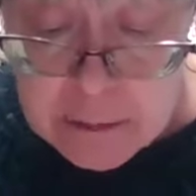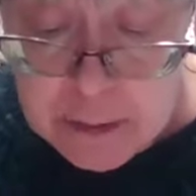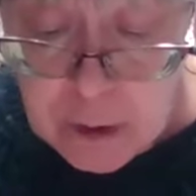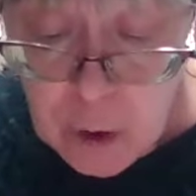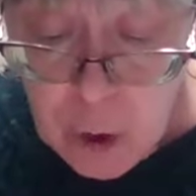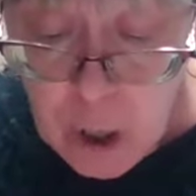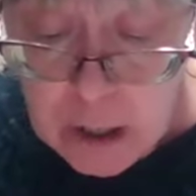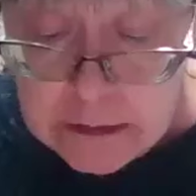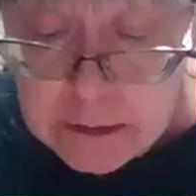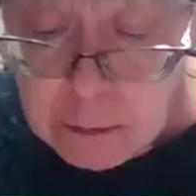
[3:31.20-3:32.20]
been
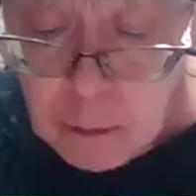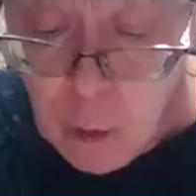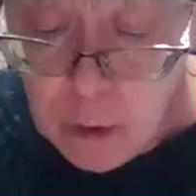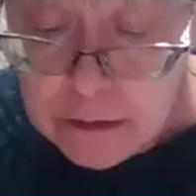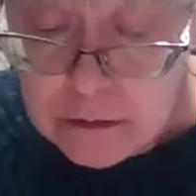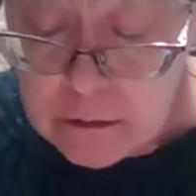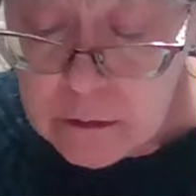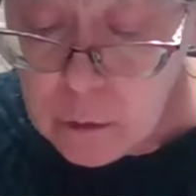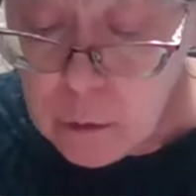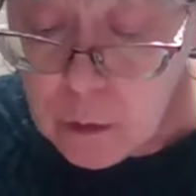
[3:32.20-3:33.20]
called
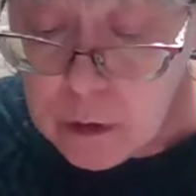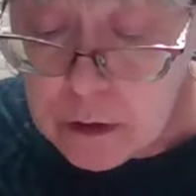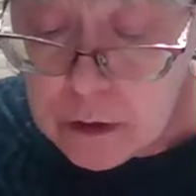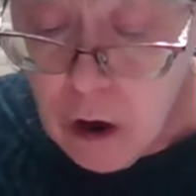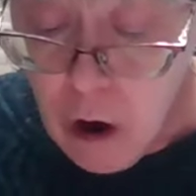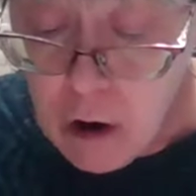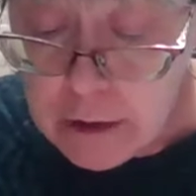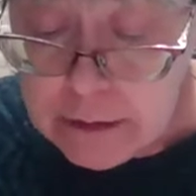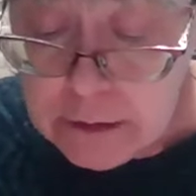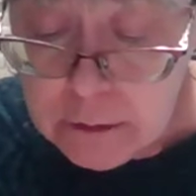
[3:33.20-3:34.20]
mortal or
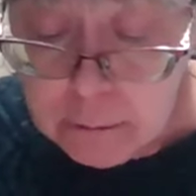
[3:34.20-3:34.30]
carnal